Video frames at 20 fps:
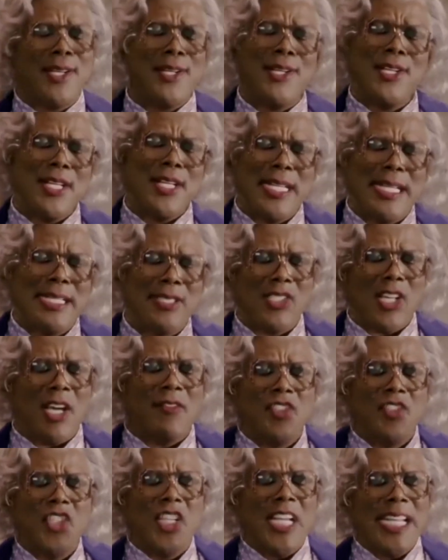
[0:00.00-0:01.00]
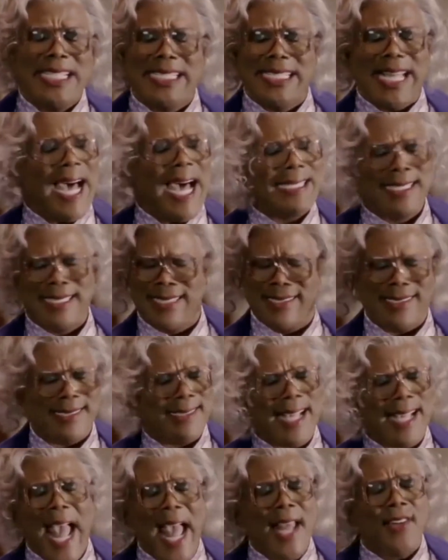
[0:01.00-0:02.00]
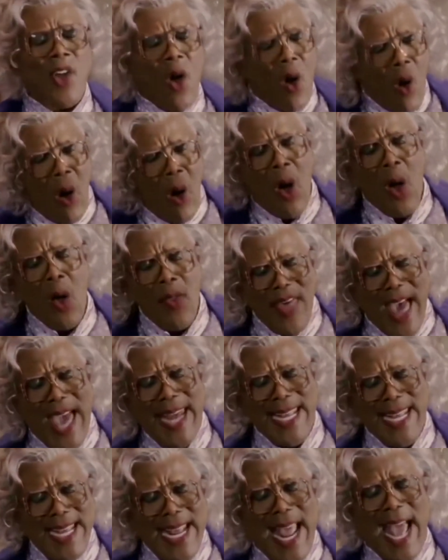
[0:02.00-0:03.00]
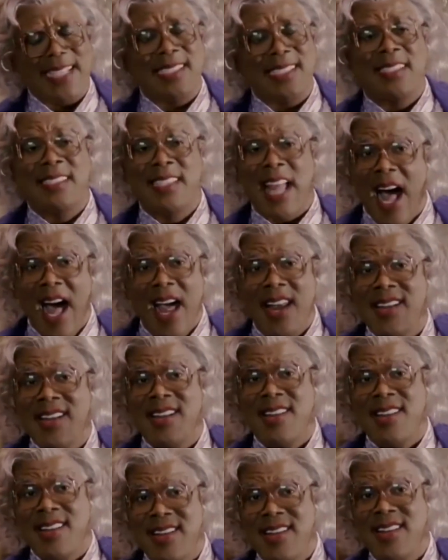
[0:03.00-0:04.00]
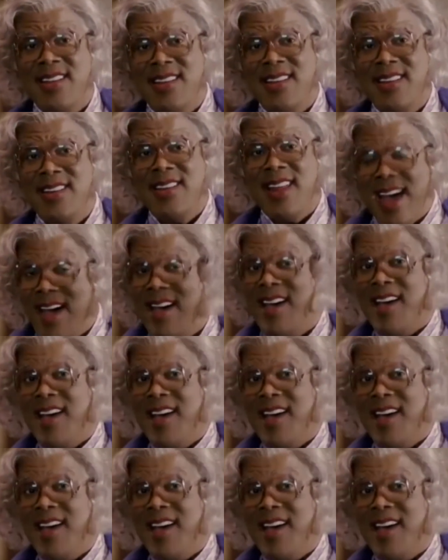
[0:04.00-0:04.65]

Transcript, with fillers: the goodness of Jesus and all that he has done.